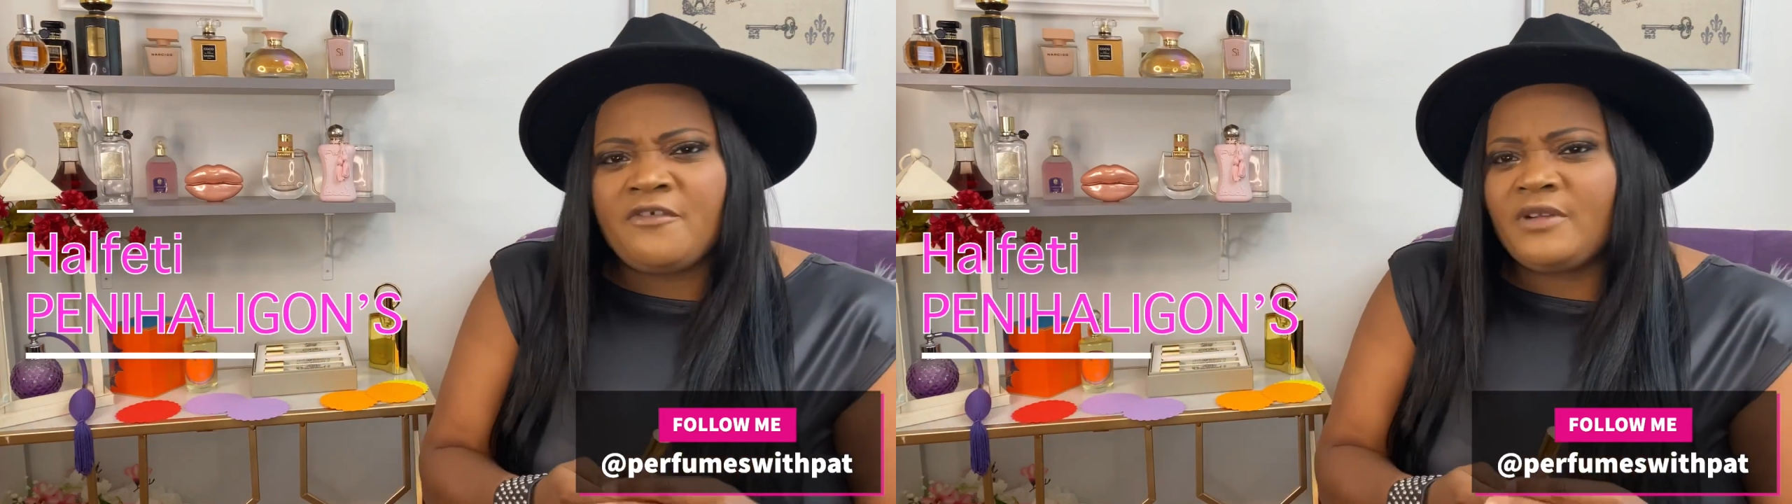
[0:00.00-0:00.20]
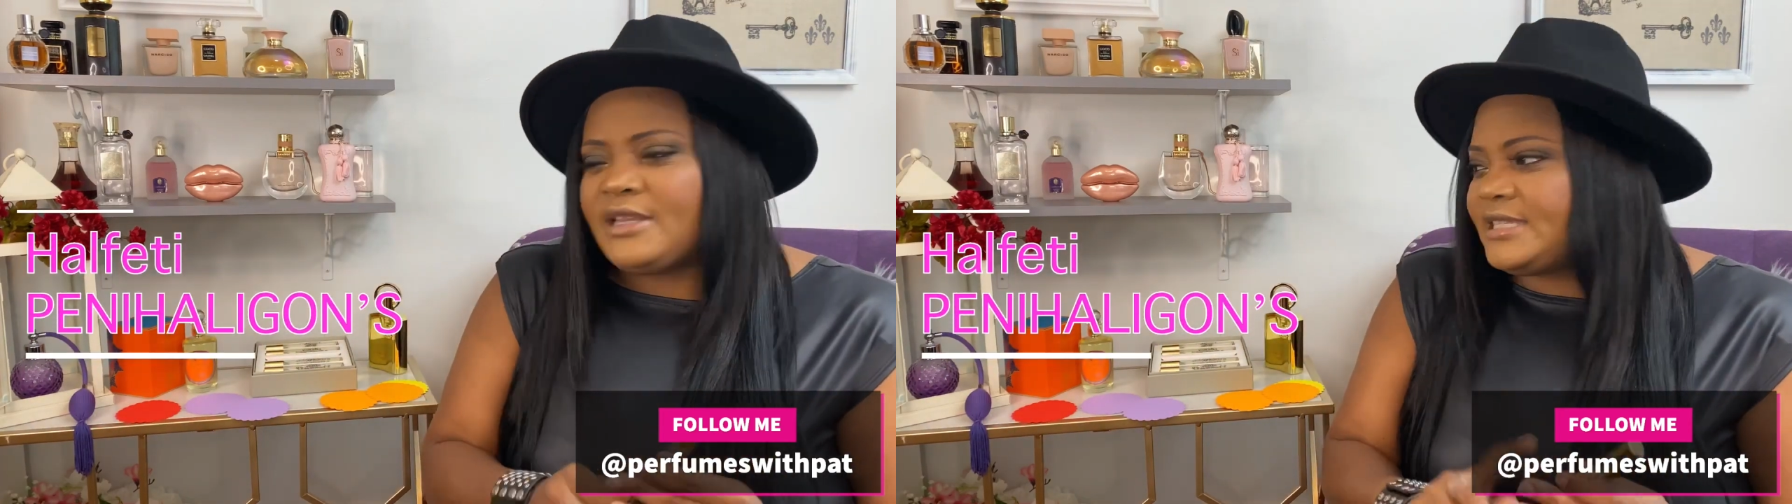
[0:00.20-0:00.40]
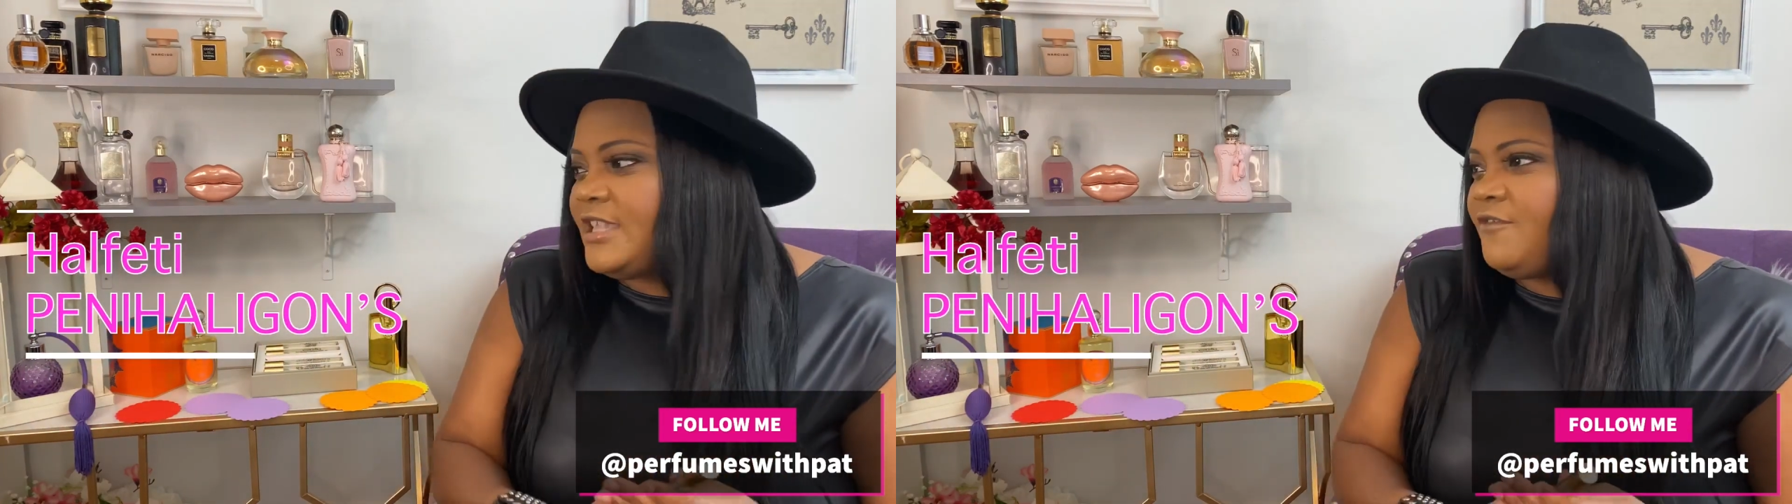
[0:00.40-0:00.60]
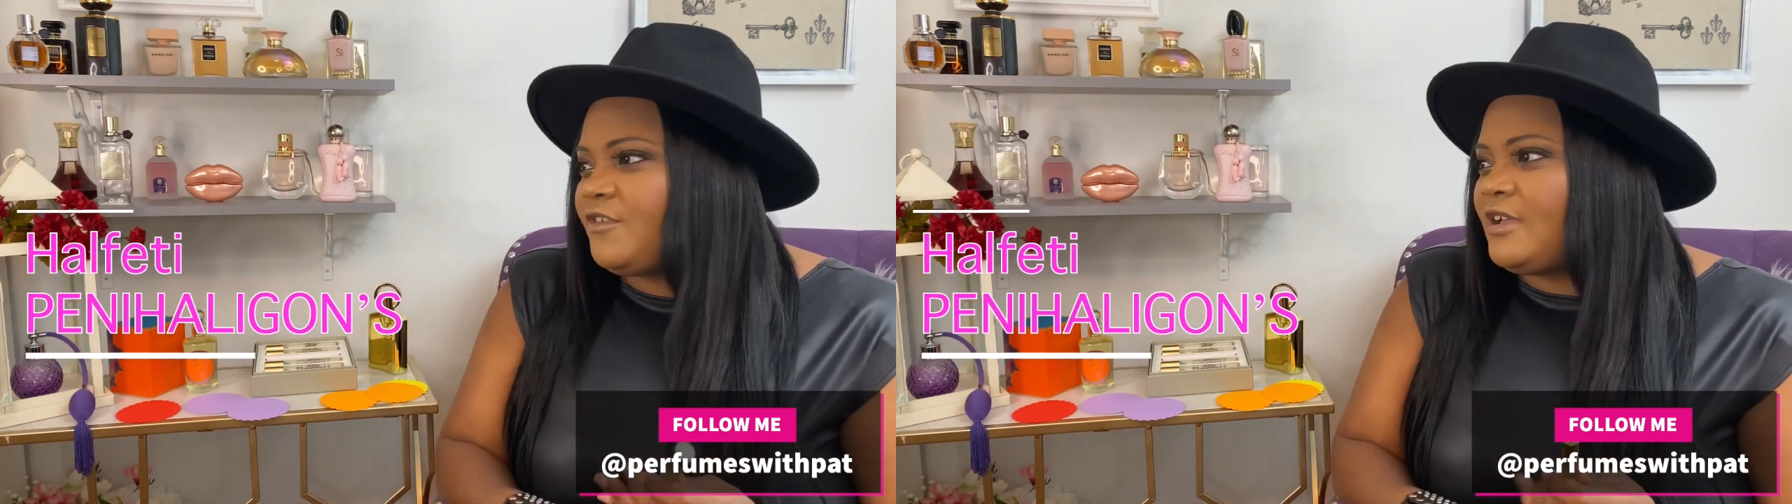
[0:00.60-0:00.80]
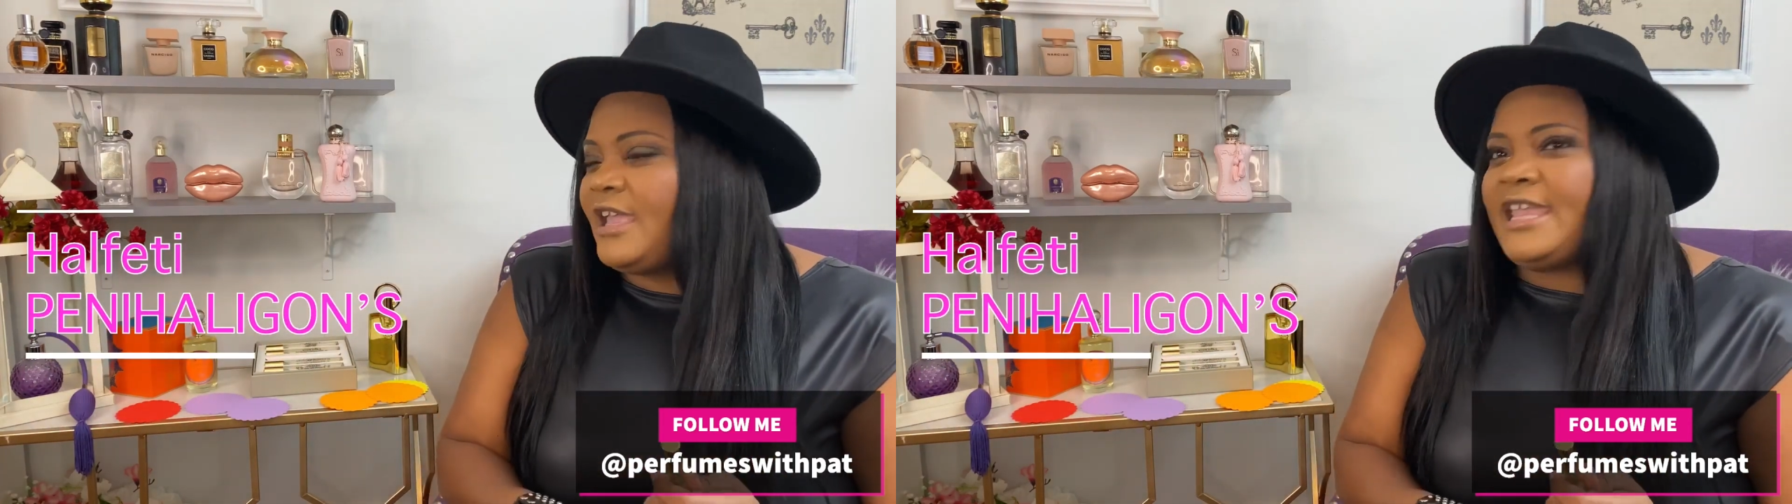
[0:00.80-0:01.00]

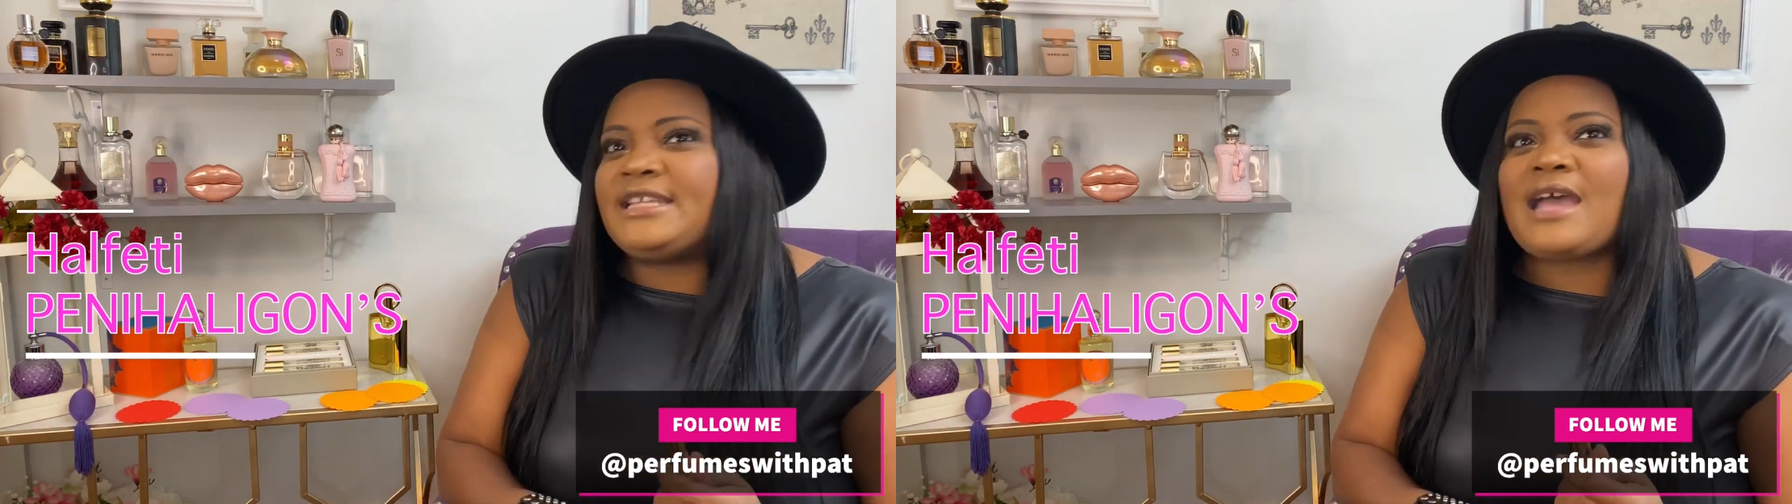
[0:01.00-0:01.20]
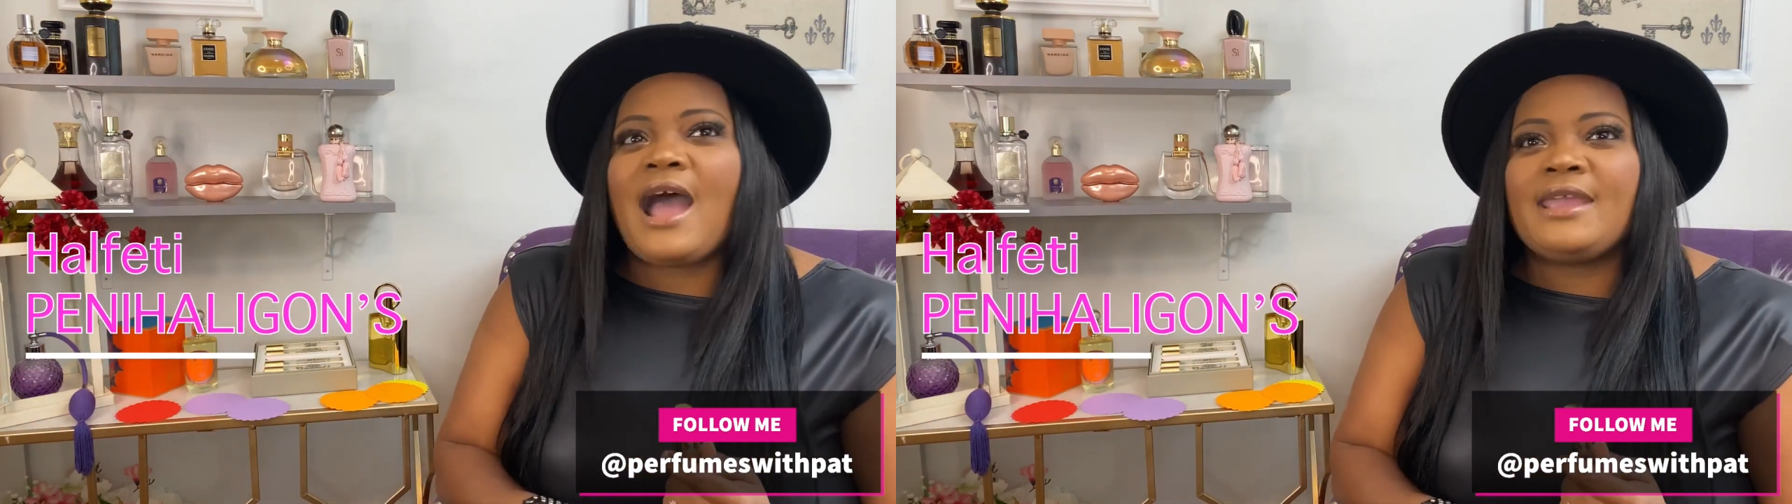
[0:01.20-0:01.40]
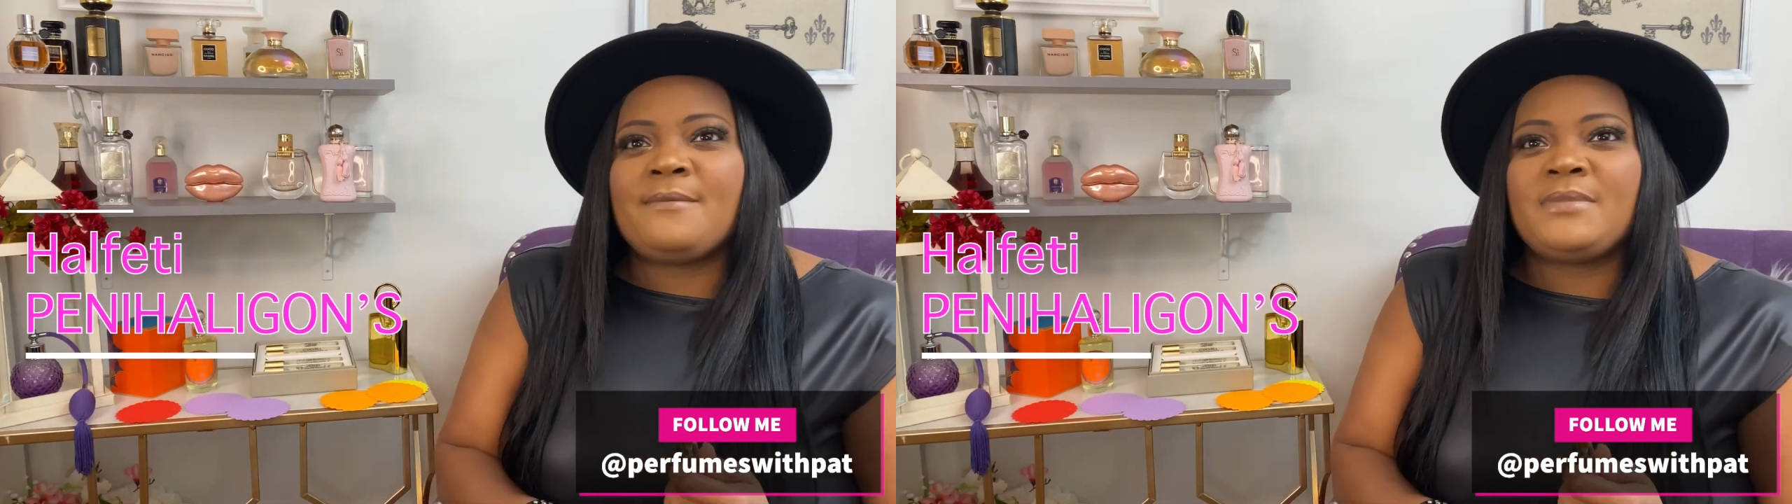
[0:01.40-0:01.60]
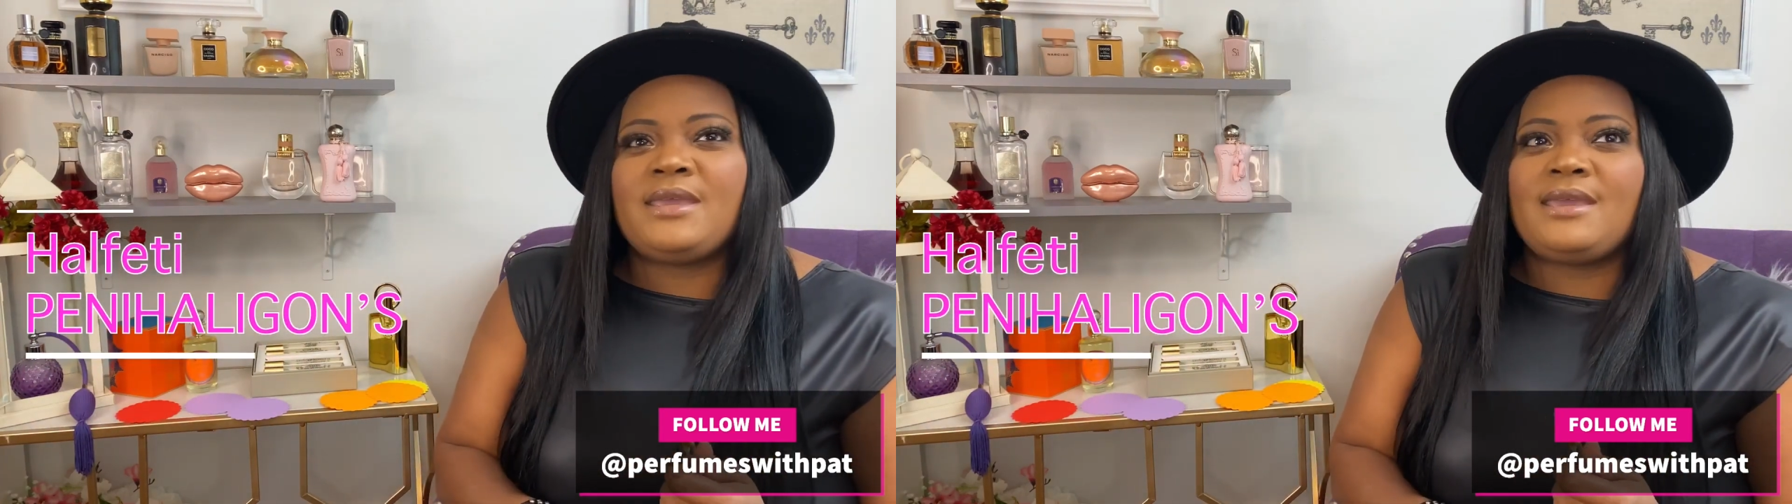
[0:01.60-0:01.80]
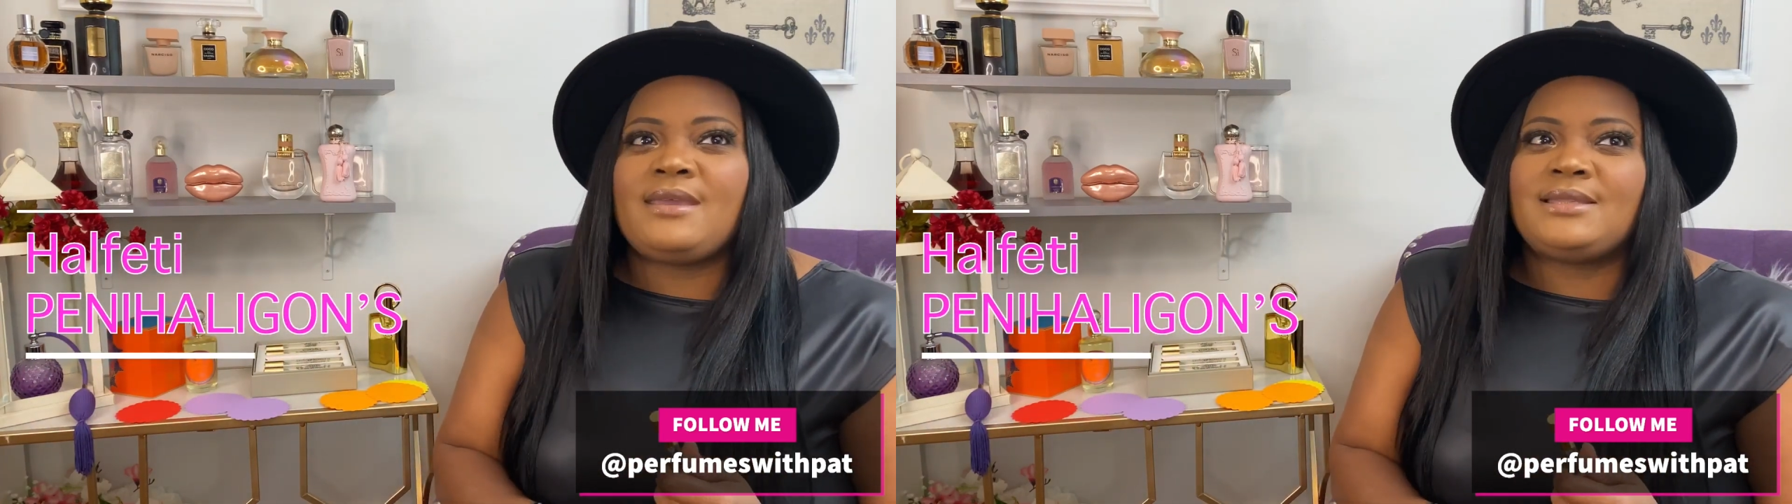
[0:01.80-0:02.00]
Latifa and I Am
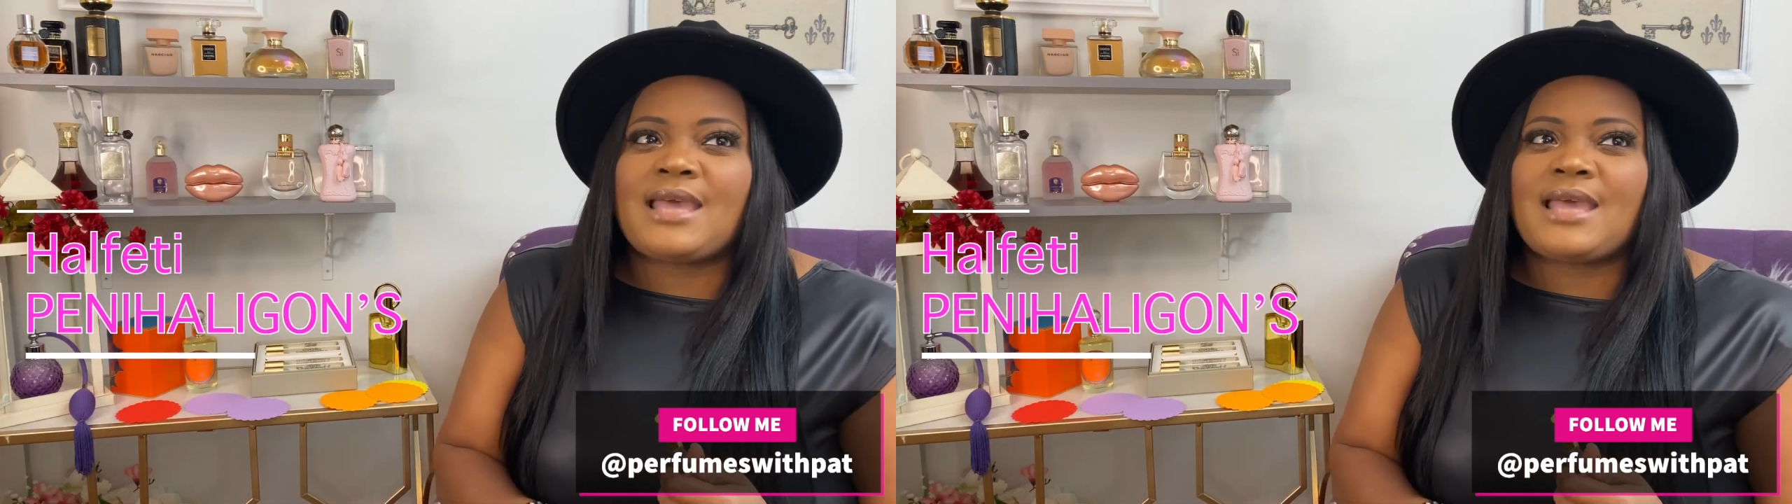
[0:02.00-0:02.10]
Gids.